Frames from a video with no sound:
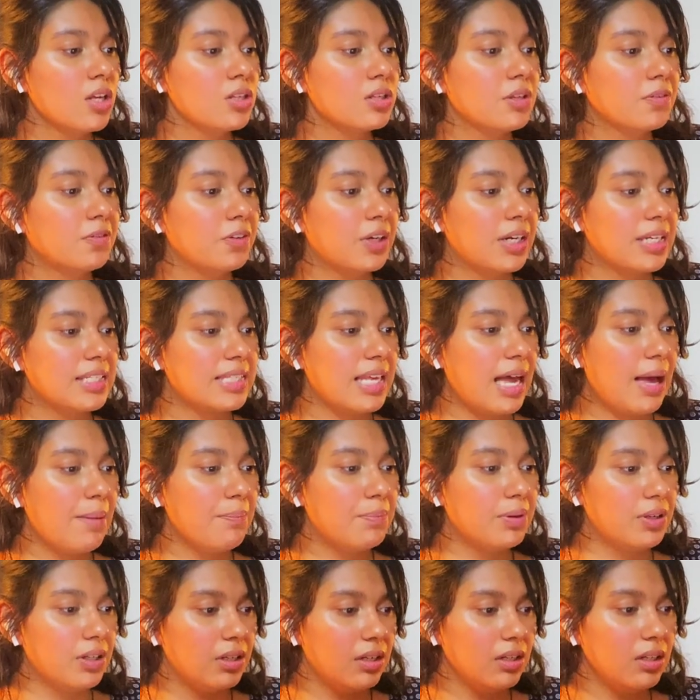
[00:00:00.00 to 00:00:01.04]
So for
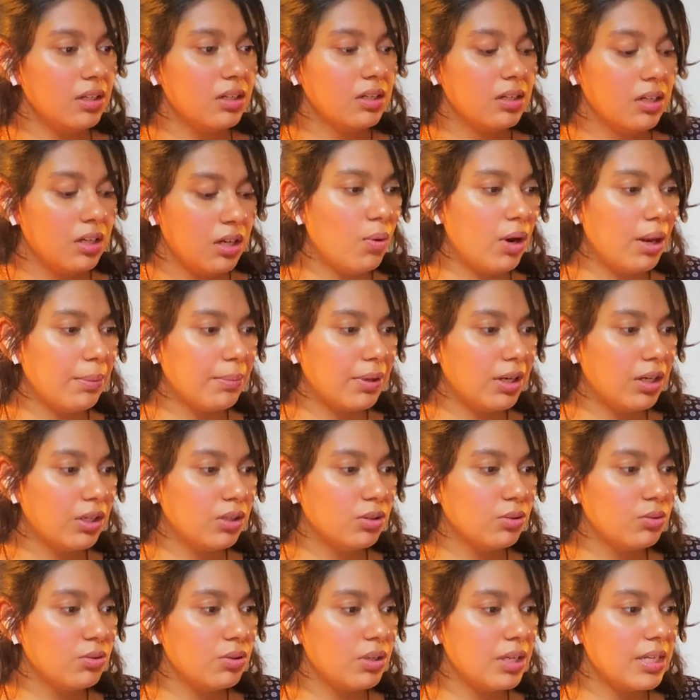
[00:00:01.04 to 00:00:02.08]
example, what I'm going
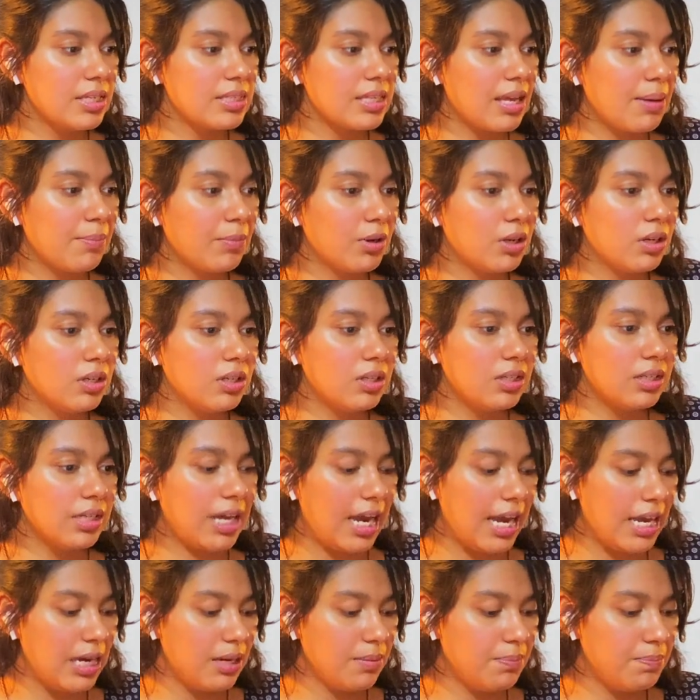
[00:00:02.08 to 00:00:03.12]
to do is I'm going to
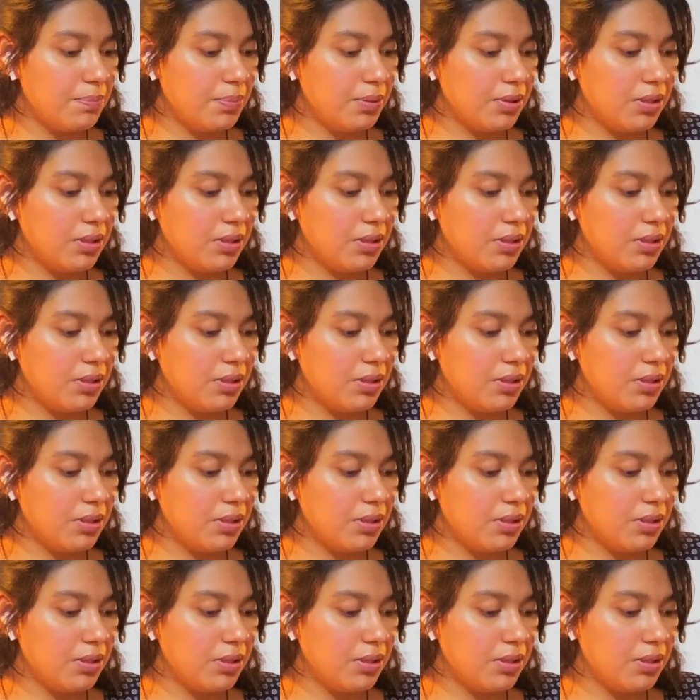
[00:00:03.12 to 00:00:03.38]
type